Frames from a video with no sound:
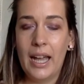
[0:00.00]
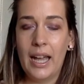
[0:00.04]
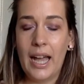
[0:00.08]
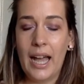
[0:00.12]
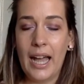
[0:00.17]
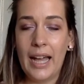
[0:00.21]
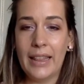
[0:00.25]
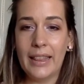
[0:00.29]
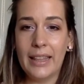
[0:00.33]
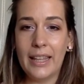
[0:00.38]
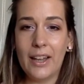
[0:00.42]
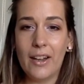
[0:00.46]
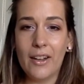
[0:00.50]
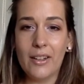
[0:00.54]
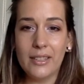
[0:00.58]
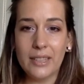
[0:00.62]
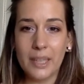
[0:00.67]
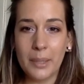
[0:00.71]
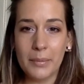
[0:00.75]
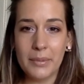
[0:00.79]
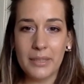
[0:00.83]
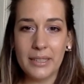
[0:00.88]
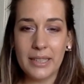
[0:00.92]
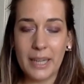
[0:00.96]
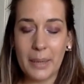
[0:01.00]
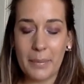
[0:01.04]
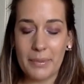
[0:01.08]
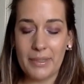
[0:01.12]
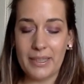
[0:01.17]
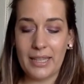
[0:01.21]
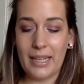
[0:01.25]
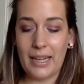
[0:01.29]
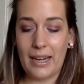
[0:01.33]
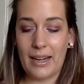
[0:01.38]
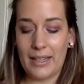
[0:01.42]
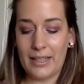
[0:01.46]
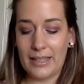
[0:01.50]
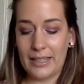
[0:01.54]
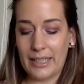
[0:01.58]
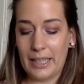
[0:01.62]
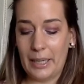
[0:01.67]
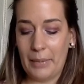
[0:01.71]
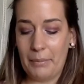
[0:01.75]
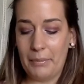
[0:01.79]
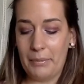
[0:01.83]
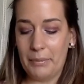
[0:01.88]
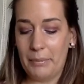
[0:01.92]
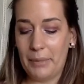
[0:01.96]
And there are some steps that I skipped.